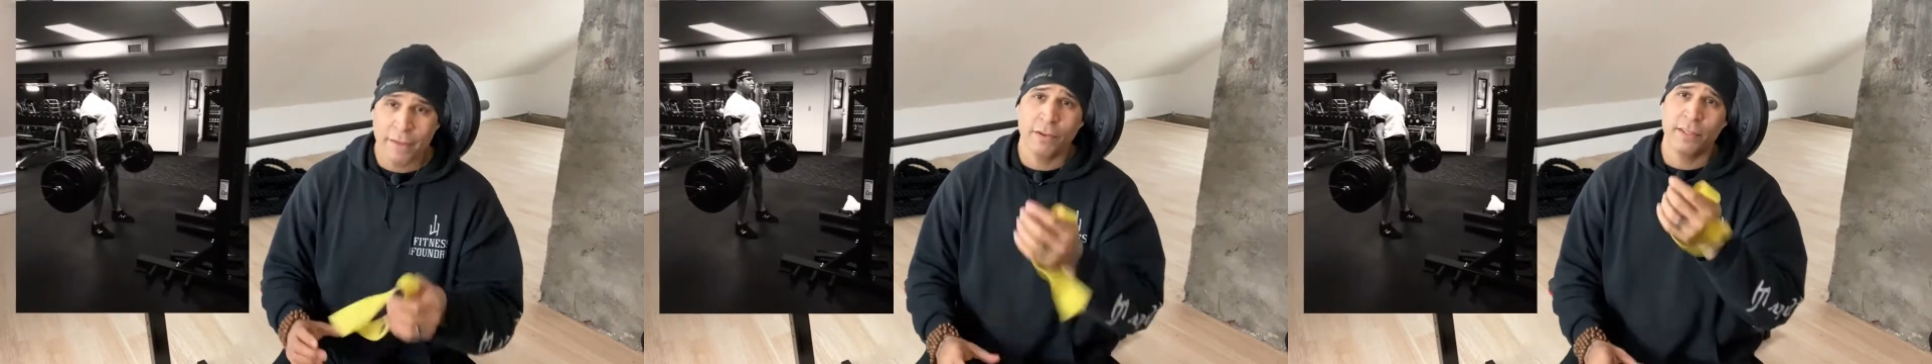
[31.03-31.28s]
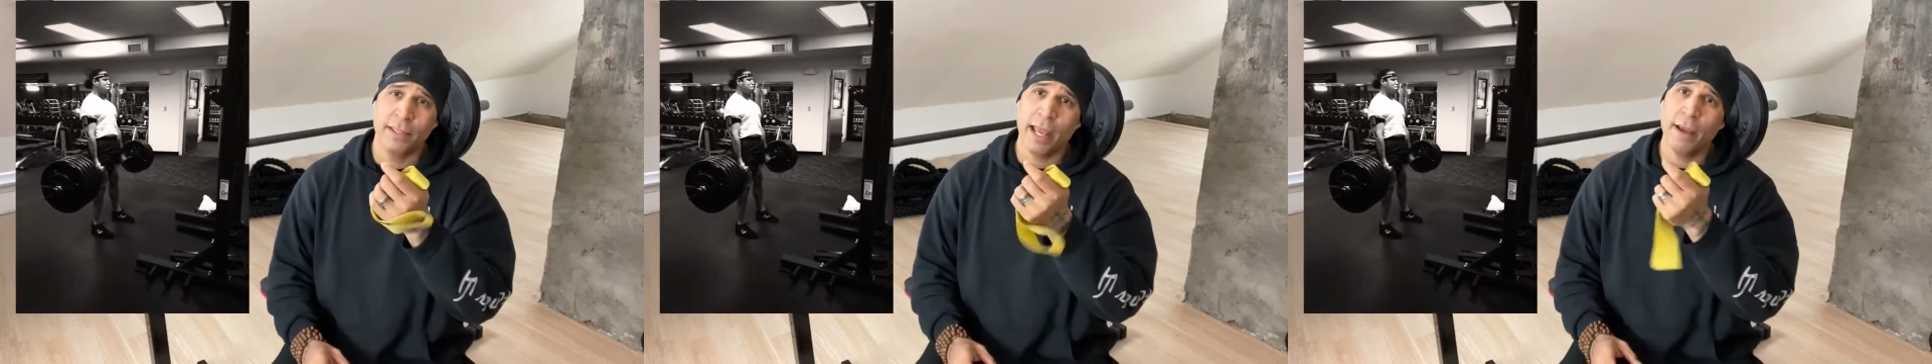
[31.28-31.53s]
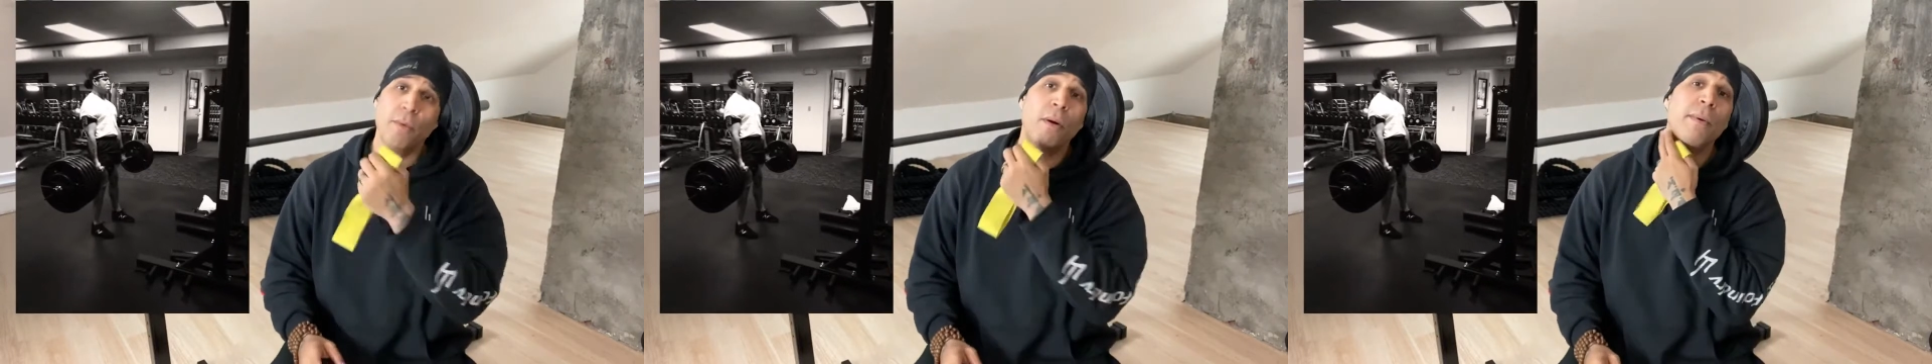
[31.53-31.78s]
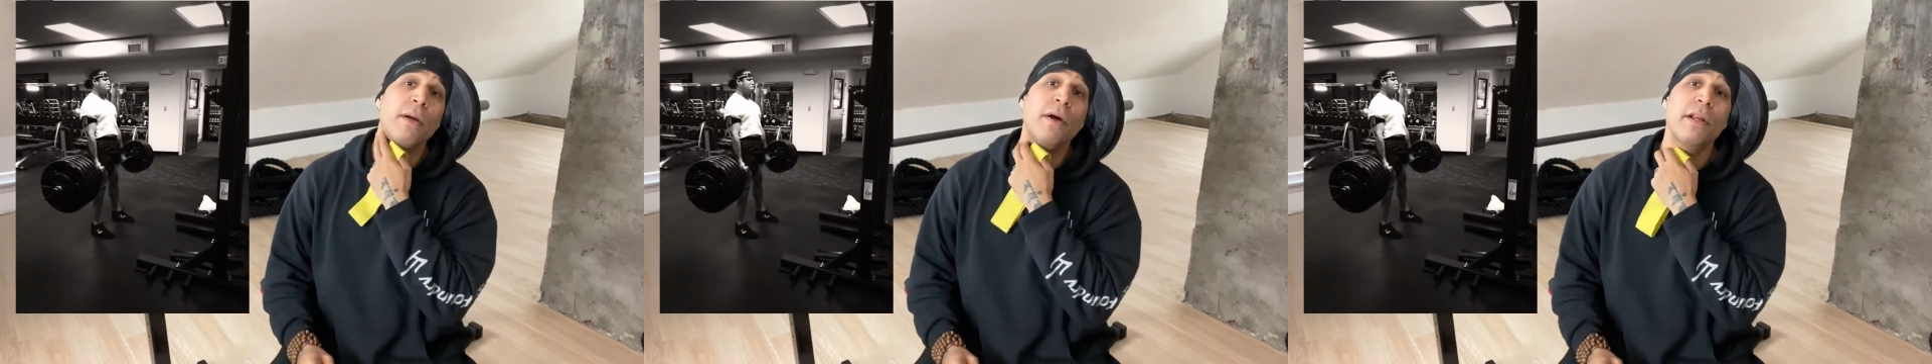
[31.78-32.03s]
For today,
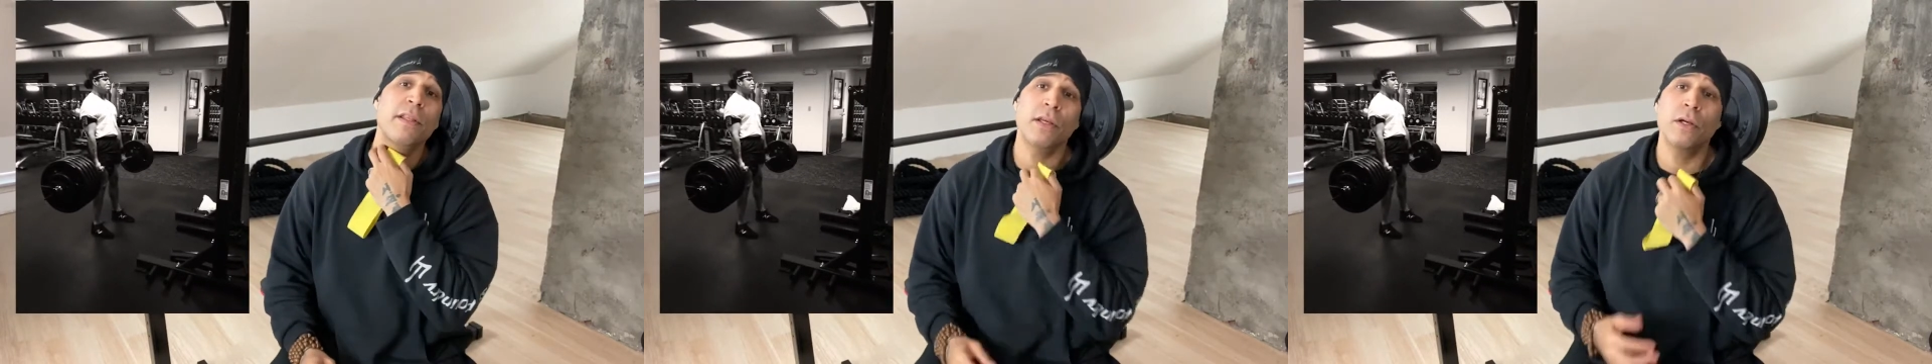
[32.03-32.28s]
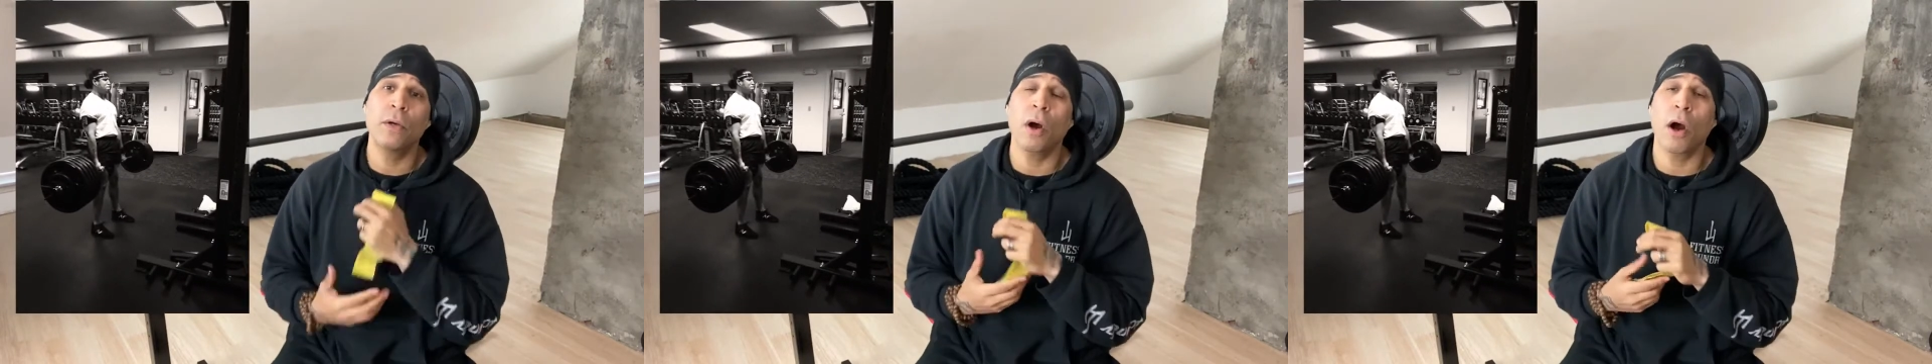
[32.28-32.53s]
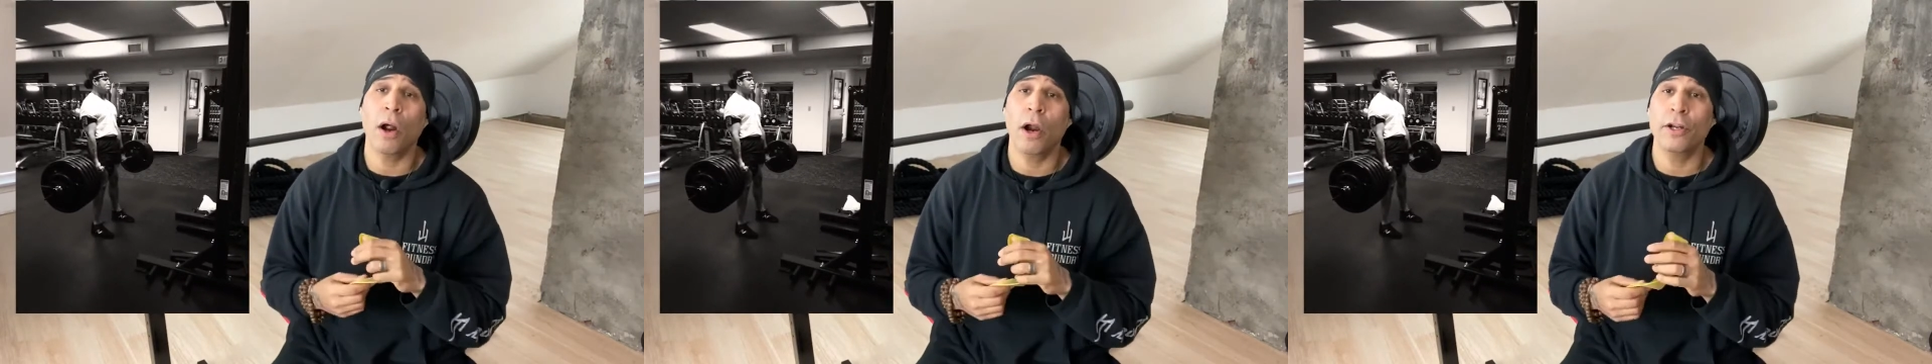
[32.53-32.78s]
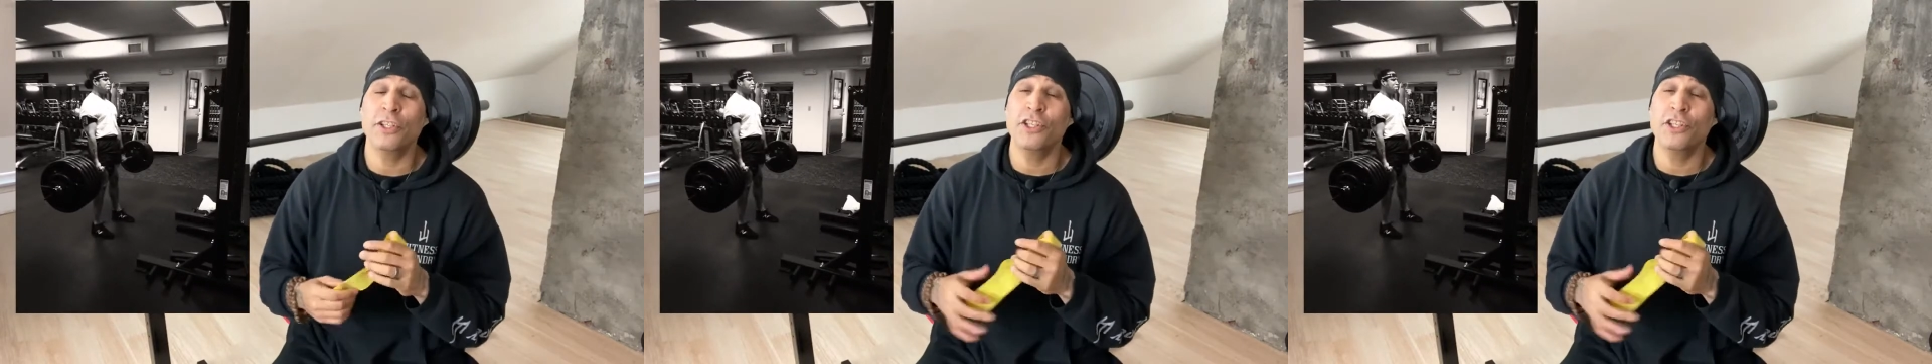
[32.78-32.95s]
what we're gonna do are